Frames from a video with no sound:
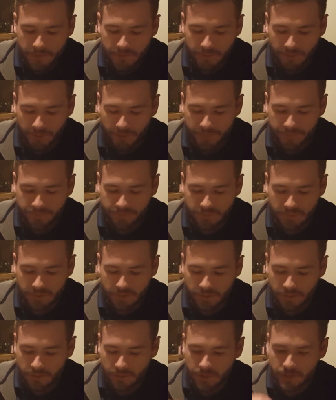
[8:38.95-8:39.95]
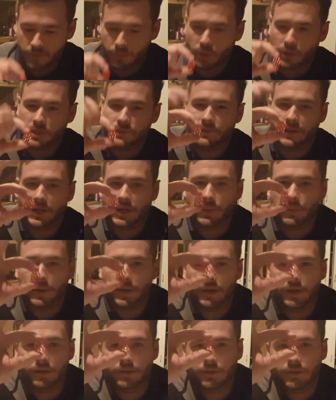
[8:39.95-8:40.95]
So this works very
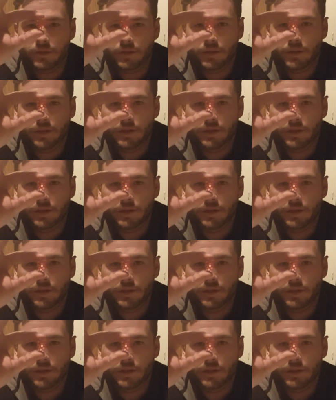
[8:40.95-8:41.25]
well.